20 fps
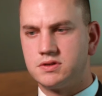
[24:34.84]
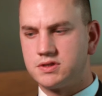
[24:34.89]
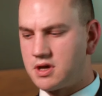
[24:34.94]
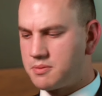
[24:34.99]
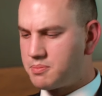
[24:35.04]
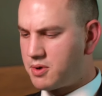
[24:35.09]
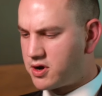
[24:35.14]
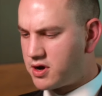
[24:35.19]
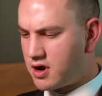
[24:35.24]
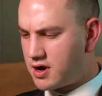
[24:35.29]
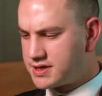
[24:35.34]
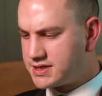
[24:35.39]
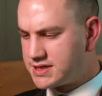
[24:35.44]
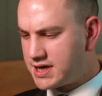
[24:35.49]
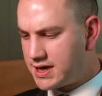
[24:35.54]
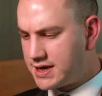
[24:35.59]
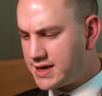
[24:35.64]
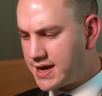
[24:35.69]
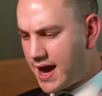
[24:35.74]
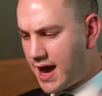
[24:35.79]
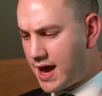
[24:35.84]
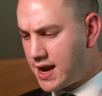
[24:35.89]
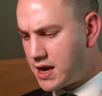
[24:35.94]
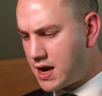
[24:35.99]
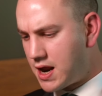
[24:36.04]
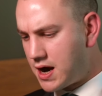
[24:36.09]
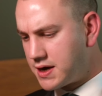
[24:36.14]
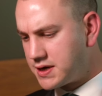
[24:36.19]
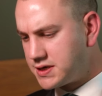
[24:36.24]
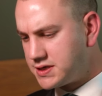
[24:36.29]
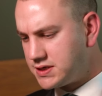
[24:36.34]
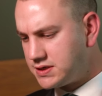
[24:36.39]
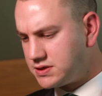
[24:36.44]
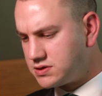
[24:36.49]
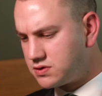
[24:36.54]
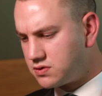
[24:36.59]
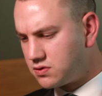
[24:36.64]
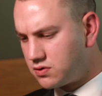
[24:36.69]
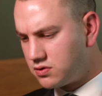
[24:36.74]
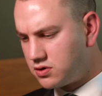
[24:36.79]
So by 1992,